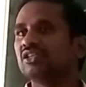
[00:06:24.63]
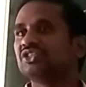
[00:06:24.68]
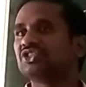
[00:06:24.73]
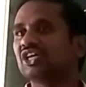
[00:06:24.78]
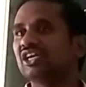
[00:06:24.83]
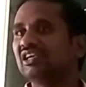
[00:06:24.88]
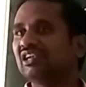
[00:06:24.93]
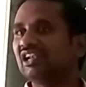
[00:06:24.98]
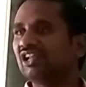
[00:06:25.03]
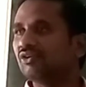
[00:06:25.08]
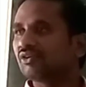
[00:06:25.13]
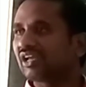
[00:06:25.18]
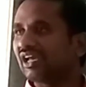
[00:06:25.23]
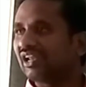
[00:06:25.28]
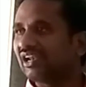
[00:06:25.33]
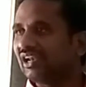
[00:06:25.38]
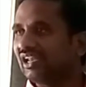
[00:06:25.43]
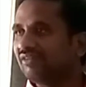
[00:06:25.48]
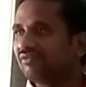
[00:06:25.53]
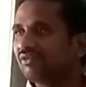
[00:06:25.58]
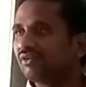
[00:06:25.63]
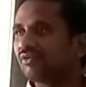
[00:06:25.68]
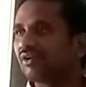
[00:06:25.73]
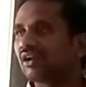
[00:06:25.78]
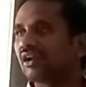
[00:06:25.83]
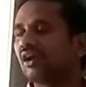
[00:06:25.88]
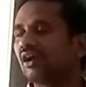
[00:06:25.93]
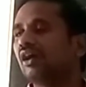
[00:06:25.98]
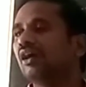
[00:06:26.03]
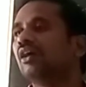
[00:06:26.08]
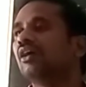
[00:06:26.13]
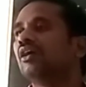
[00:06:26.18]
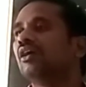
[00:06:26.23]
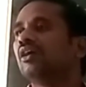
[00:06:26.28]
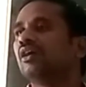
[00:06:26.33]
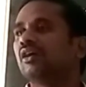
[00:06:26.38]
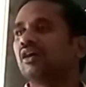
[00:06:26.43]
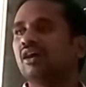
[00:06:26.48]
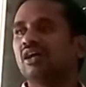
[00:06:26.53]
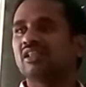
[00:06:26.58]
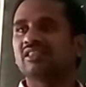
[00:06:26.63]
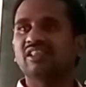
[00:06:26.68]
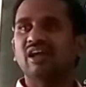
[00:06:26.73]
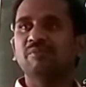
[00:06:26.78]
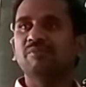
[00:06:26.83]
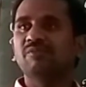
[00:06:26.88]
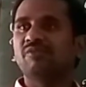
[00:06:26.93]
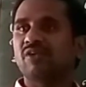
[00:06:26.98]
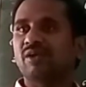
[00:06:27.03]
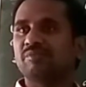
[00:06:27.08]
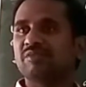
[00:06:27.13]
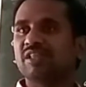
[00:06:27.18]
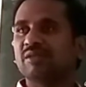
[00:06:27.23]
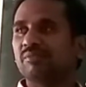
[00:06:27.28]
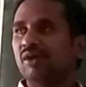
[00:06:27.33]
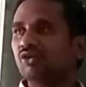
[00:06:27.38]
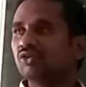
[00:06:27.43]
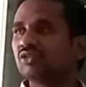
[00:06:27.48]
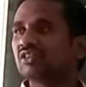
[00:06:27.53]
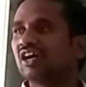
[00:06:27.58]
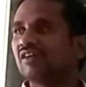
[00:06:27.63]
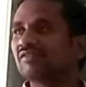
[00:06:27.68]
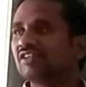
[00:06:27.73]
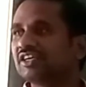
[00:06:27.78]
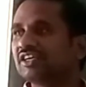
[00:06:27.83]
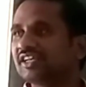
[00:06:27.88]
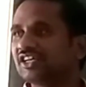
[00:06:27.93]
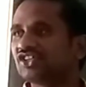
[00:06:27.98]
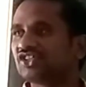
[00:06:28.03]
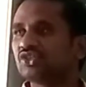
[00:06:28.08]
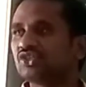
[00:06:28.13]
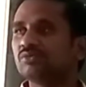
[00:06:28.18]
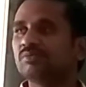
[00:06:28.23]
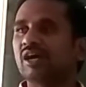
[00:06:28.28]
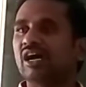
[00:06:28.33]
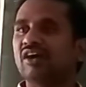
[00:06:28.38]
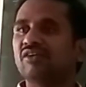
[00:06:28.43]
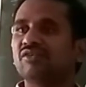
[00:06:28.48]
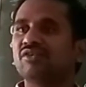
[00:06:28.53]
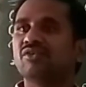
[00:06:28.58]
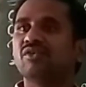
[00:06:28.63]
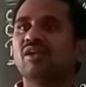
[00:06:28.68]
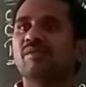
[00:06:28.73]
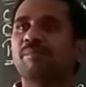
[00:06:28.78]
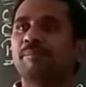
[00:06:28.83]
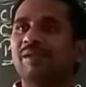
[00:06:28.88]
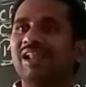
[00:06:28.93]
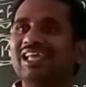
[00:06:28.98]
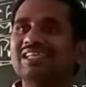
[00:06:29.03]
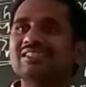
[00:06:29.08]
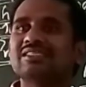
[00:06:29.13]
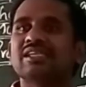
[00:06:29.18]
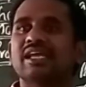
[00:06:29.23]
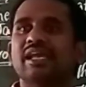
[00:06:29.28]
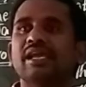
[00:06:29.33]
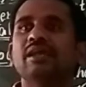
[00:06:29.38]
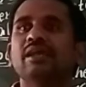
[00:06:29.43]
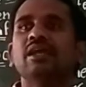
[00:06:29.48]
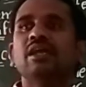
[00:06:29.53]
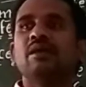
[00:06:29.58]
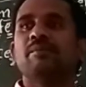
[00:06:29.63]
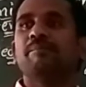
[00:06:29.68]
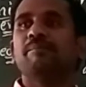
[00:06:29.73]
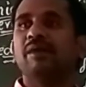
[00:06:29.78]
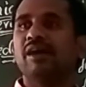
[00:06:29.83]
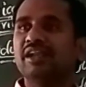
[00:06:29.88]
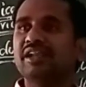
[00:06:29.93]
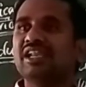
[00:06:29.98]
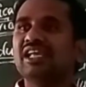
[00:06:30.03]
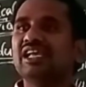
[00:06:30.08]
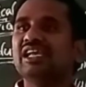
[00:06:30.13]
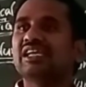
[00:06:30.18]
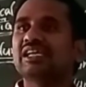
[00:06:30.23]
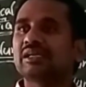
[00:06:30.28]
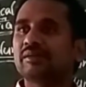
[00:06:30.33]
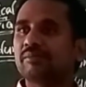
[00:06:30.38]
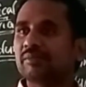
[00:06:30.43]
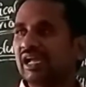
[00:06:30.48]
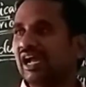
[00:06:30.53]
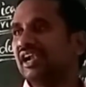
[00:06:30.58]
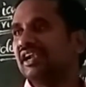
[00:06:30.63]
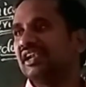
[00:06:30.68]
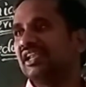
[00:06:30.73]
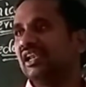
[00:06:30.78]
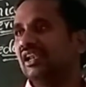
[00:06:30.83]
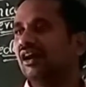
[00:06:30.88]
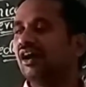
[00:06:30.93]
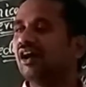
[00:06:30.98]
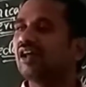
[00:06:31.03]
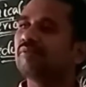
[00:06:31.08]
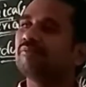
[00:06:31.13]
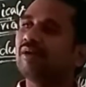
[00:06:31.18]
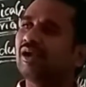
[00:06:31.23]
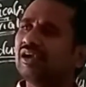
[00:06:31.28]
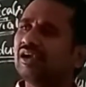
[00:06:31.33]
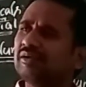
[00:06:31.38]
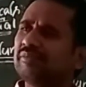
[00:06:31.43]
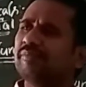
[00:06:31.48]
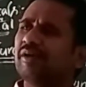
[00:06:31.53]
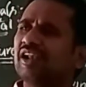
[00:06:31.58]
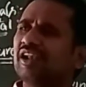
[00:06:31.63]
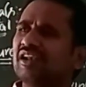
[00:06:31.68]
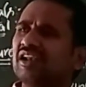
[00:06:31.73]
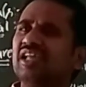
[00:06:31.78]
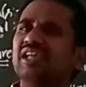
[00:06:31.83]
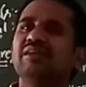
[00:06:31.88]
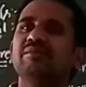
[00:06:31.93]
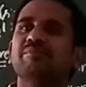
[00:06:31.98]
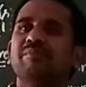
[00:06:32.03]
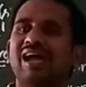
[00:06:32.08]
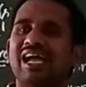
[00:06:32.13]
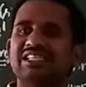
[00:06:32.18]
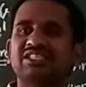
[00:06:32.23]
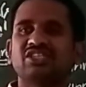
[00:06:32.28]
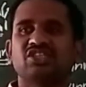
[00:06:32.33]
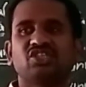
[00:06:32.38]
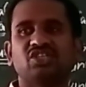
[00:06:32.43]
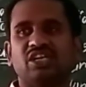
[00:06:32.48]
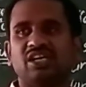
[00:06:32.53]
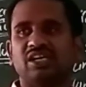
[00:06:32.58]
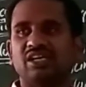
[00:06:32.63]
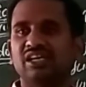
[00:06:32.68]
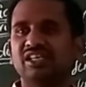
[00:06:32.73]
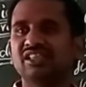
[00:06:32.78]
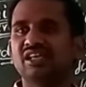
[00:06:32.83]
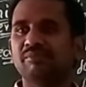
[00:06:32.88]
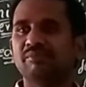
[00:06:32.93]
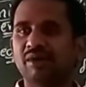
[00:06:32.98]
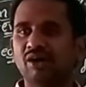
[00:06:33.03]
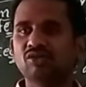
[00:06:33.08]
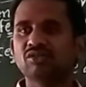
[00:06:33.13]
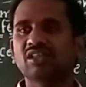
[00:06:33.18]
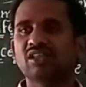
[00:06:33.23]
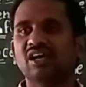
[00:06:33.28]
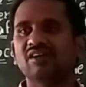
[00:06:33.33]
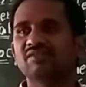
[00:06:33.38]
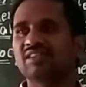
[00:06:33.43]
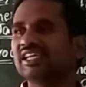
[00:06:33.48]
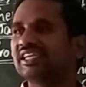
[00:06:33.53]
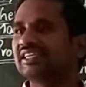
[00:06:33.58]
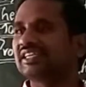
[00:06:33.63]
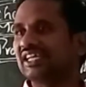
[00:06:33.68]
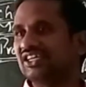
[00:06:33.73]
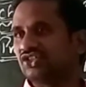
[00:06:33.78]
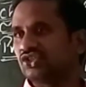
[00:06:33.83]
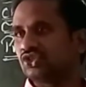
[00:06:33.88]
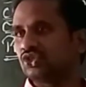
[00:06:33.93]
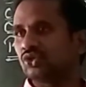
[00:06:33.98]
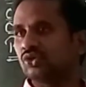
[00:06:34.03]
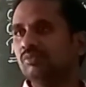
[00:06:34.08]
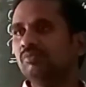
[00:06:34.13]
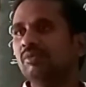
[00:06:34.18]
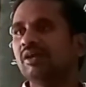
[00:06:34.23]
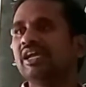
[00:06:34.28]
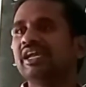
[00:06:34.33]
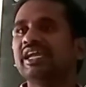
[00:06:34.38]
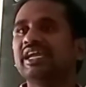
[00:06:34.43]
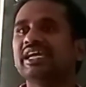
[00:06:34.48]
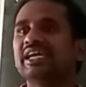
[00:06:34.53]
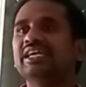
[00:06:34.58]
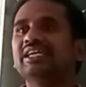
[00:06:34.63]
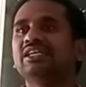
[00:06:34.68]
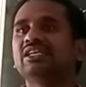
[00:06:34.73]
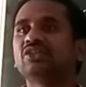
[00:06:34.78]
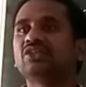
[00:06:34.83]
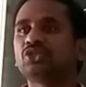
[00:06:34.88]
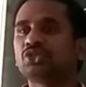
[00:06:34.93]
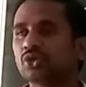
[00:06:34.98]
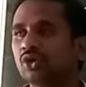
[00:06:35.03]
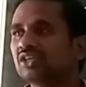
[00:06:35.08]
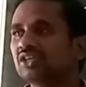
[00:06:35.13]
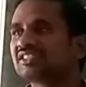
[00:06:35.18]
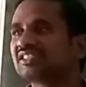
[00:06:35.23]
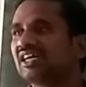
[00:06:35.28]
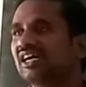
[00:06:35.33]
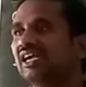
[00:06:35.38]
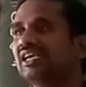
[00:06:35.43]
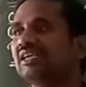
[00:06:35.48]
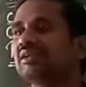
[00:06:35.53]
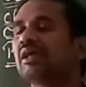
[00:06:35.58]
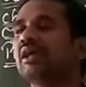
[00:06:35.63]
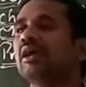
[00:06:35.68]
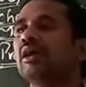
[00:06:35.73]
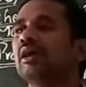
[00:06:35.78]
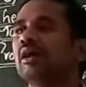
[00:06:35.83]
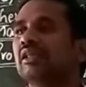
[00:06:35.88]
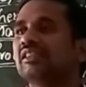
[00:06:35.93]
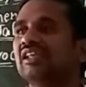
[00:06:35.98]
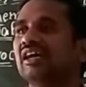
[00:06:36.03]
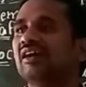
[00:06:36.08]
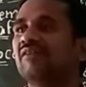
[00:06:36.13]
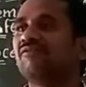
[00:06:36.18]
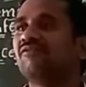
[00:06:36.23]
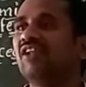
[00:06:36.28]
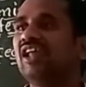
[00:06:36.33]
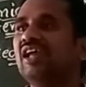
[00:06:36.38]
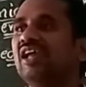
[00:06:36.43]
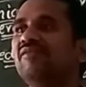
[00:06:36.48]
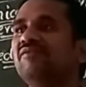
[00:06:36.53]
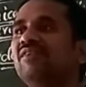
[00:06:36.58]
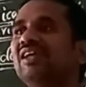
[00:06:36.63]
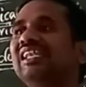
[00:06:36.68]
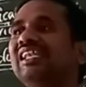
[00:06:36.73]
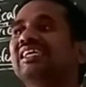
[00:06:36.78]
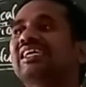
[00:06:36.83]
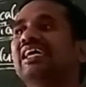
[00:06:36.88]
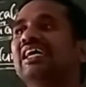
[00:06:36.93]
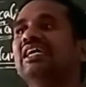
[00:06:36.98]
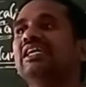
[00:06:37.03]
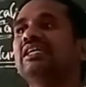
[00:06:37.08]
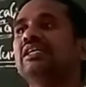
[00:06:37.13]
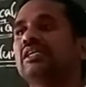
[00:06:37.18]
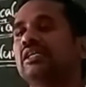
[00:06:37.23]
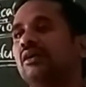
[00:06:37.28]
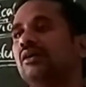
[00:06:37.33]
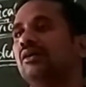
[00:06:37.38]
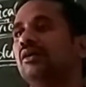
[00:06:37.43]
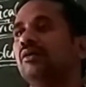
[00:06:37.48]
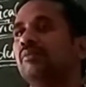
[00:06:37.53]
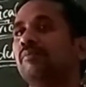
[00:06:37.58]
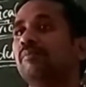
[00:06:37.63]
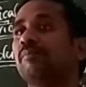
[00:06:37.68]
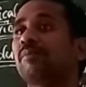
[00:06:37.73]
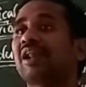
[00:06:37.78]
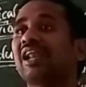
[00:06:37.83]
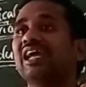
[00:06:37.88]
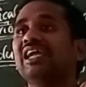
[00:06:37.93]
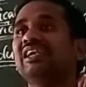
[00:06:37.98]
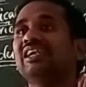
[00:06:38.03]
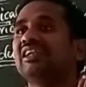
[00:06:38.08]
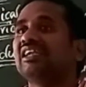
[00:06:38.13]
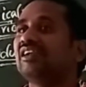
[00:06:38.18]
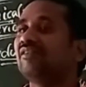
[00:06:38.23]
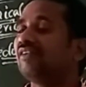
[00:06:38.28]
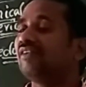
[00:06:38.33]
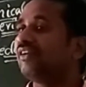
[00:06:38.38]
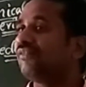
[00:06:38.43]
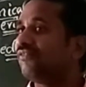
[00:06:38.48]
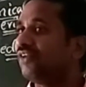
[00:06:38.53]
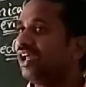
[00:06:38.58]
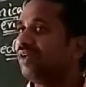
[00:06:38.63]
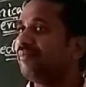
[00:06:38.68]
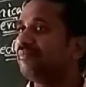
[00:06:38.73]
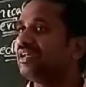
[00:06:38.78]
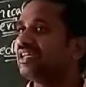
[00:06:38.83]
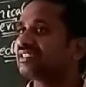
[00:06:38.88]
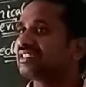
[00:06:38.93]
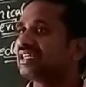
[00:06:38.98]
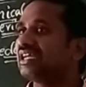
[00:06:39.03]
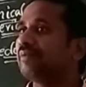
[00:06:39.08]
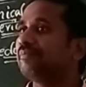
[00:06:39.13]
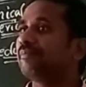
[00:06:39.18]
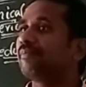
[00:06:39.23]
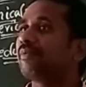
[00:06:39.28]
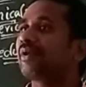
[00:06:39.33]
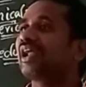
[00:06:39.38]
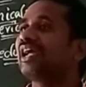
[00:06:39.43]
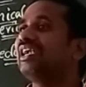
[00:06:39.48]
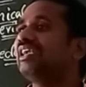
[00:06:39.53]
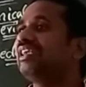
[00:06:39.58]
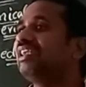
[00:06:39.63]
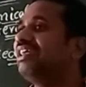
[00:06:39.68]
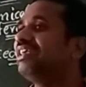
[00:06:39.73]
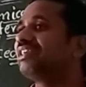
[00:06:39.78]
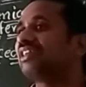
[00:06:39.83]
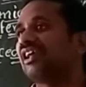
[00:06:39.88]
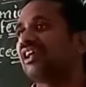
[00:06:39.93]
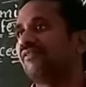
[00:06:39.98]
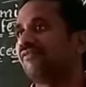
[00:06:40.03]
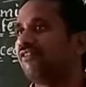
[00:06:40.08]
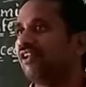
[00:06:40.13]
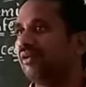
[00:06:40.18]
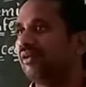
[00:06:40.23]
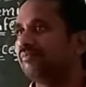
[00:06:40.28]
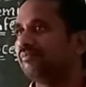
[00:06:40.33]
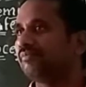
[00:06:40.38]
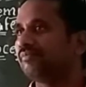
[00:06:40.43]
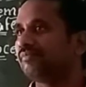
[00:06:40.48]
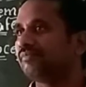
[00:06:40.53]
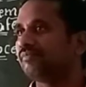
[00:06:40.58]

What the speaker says: gently you can leave your thumb from the mouth of the test tube, and we will place a burning candle or burning matchstick in the mouth of the test tube. It shows that the flame will get bright. It will flame is a brightly it can flame.